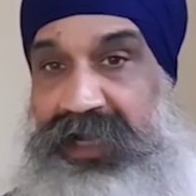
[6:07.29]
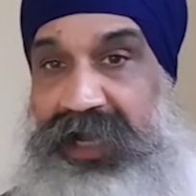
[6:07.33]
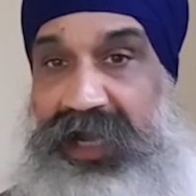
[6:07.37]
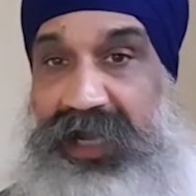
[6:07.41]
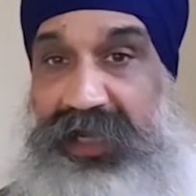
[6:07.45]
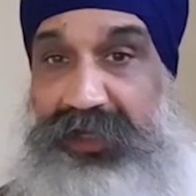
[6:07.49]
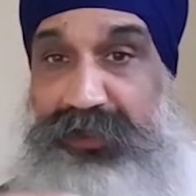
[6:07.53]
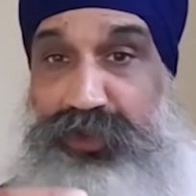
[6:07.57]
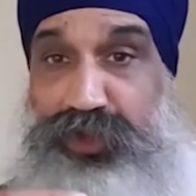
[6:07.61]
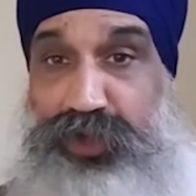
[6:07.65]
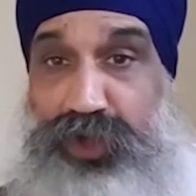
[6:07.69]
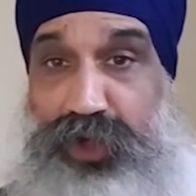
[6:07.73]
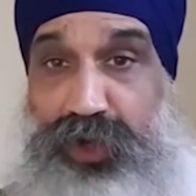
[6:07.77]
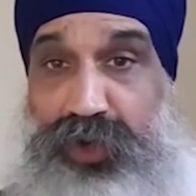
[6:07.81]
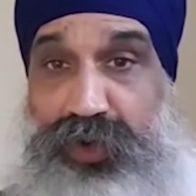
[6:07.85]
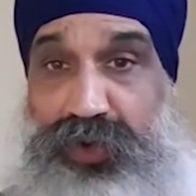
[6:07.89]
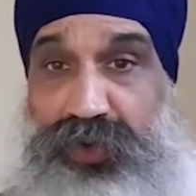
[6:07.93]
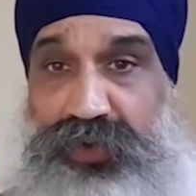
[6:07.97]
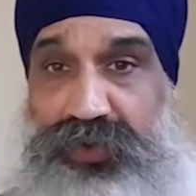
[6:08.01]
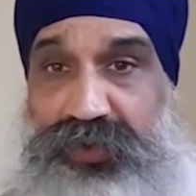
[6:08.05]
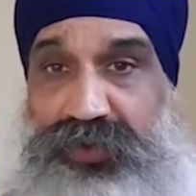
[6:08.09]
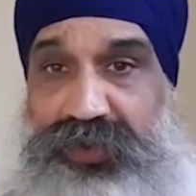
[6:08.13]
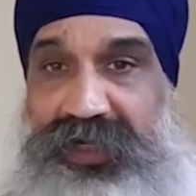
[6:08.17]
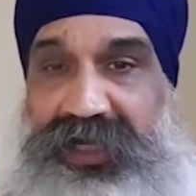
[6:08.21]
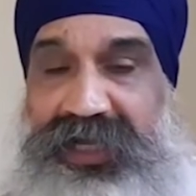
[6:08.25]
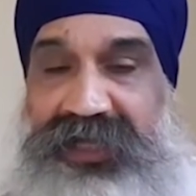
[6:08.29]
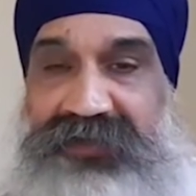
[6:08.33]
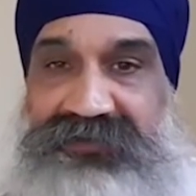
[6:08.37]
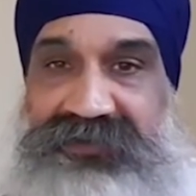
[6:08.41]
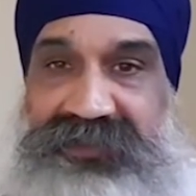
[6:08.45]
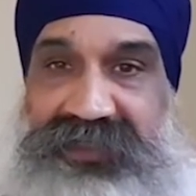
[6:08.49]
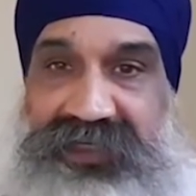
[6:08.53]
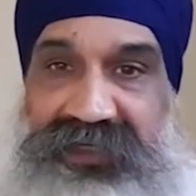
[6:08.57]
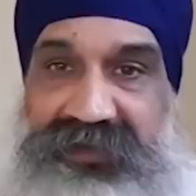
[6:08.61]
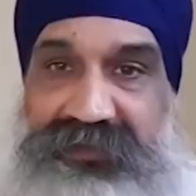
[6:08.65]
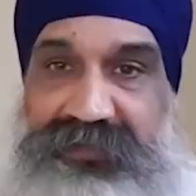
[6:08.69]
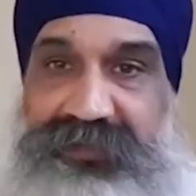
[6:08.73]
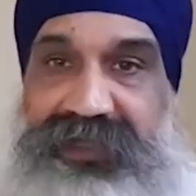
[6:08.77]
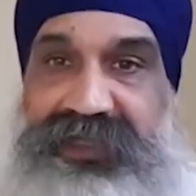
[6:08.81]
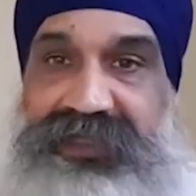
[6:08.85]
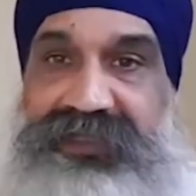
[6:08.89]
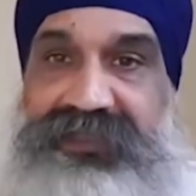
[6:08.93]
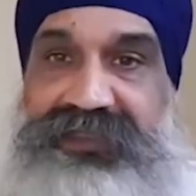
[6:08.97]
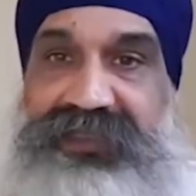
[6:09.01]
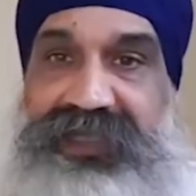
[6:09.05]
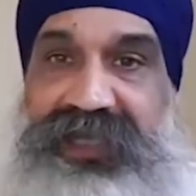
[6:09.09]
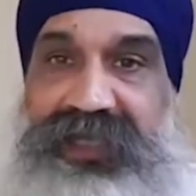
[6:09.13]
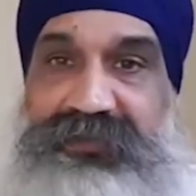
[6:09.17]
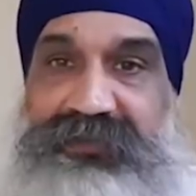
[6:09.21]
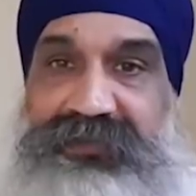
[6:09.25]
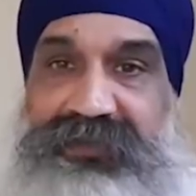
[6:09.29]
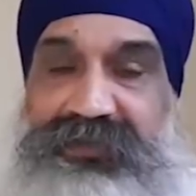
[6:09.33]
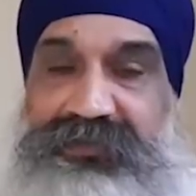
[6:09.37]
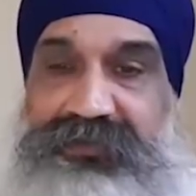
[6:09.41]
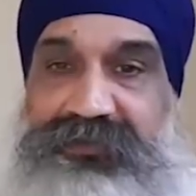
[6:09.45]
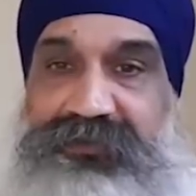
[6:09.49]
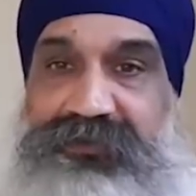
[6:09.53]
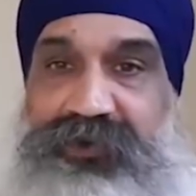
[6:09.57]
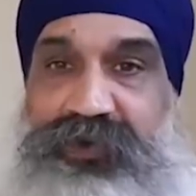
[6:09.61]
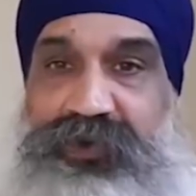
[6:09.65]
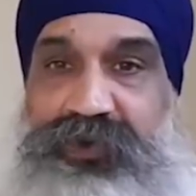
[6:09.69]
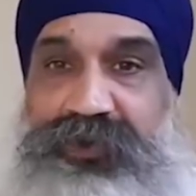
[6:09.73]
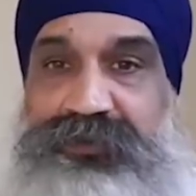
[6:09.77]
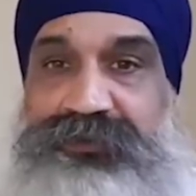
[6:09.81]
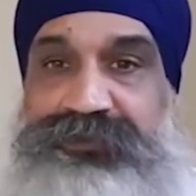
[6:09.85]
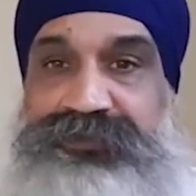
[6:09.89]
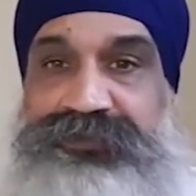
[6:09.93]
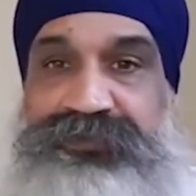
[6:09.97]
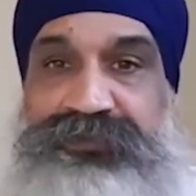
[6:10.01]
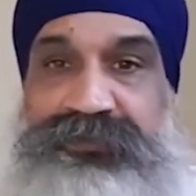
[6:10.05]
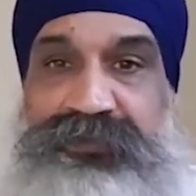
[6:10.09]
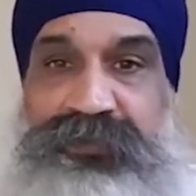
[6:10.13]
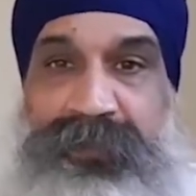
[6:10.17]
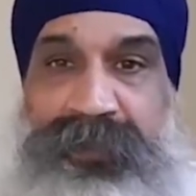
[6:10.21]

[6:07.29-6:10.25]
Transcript: I know I've said it many times before,